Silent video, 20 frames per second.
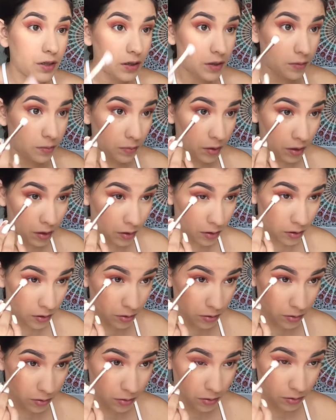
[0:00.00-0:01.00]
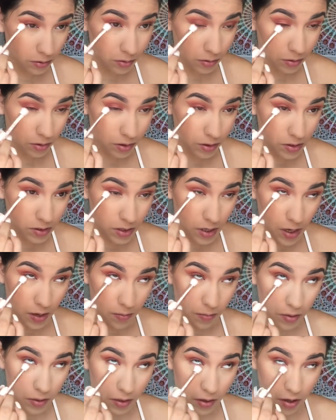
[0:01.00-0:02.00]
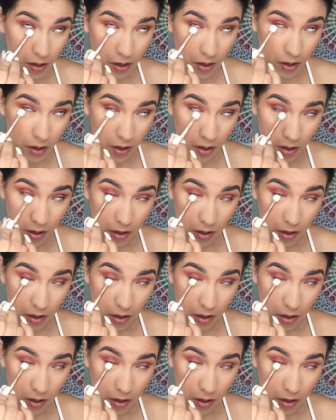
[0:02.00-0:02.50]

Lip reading: and I'm going to do the same thing